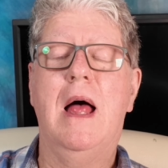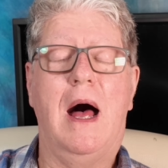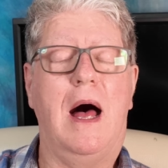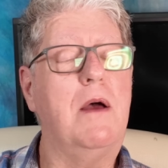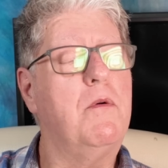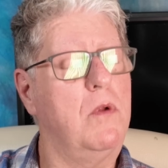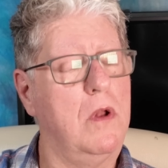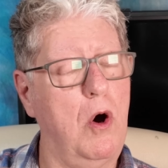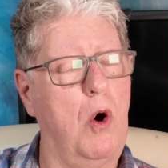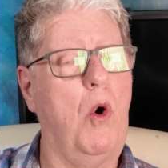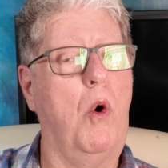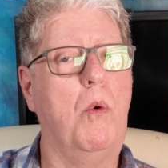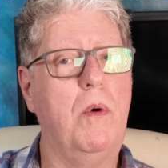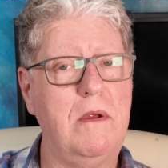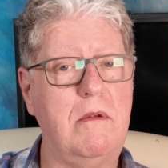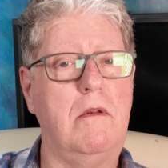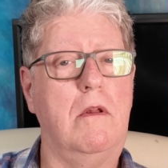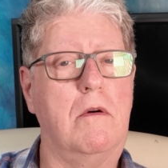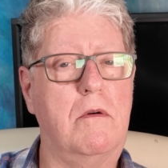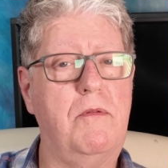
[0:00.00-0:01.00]
I will
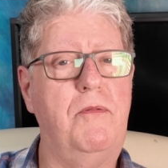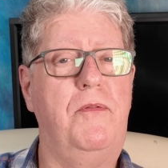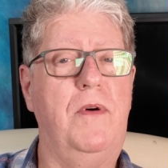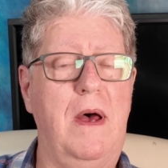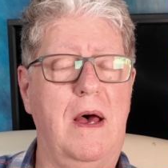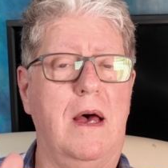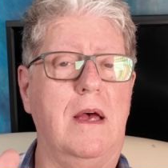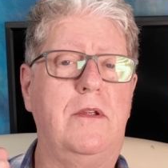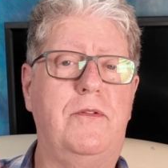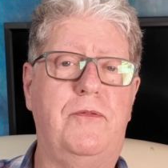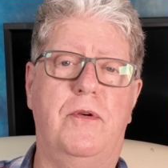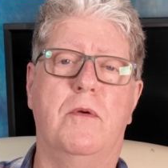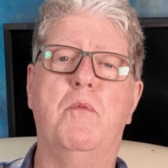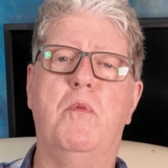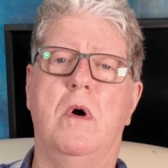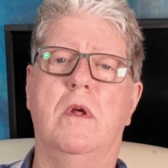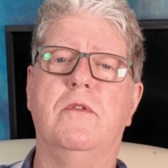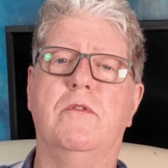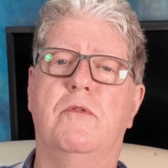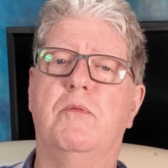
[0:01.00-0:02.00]
always look first for
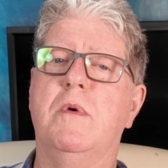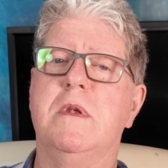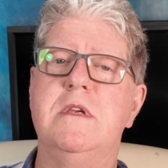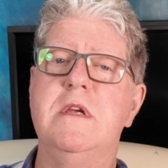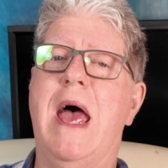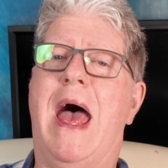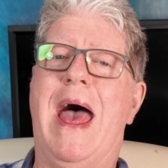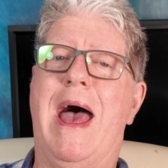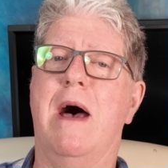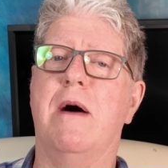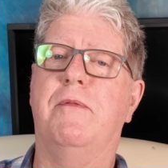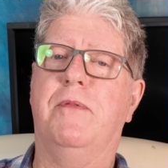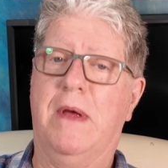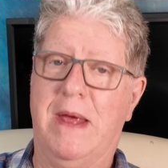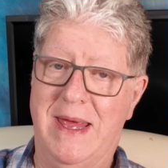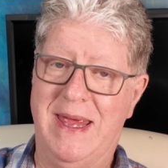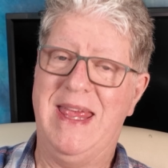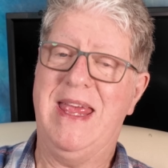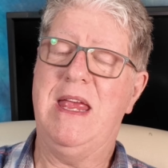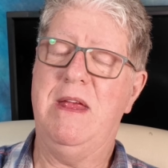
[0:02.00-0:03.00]
ones which have
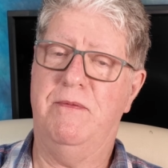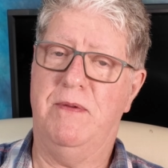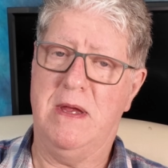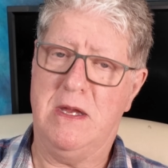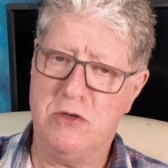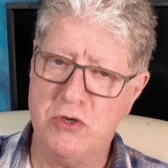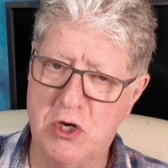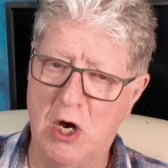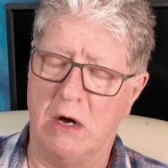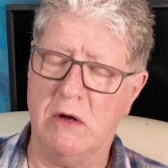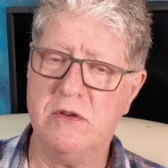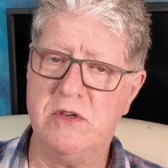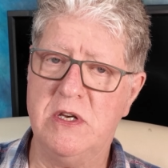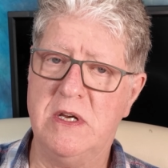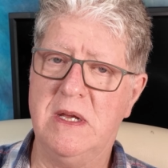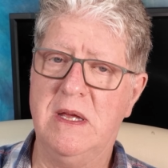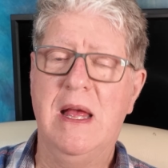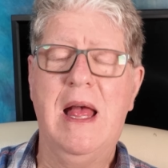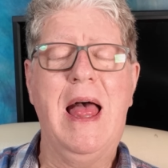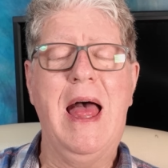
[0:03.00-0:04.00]
EV
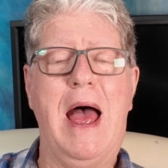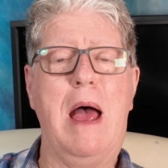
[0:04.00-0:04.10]
charging,